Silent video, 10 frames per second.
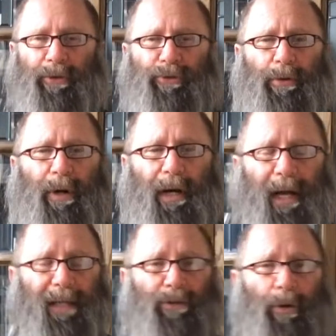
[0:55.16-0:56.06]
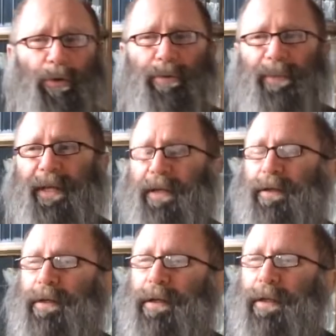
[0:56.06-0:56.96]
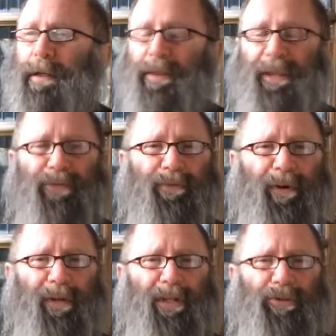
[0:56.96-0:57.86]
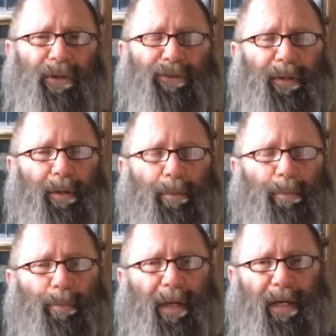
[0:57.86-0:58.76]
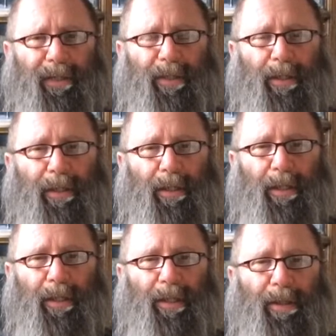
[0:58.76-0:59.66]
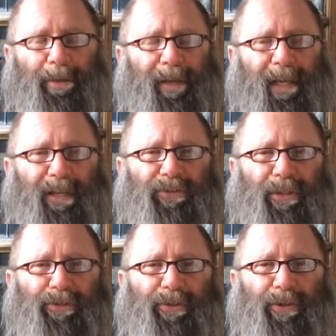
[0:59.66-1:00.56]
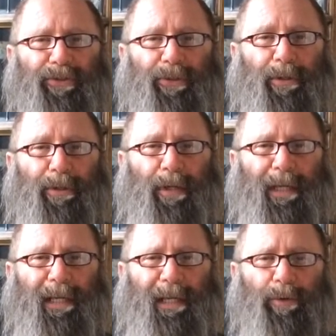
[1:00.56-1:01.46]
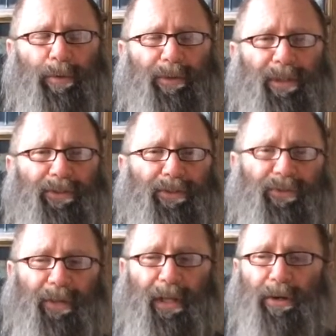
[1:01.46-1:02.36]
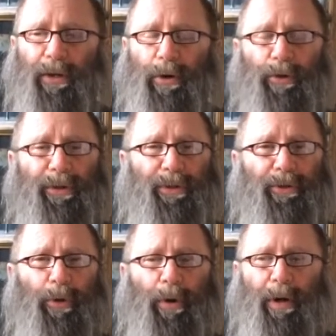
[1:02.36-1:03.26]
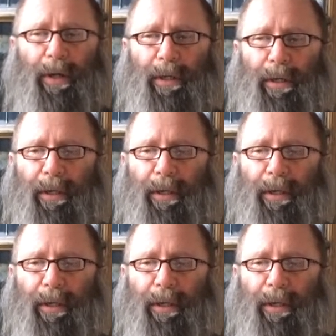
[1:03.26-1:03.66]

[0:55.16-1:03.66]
So I told him that that's very interesting, but the thing is there's a equal distance letter code in the Torah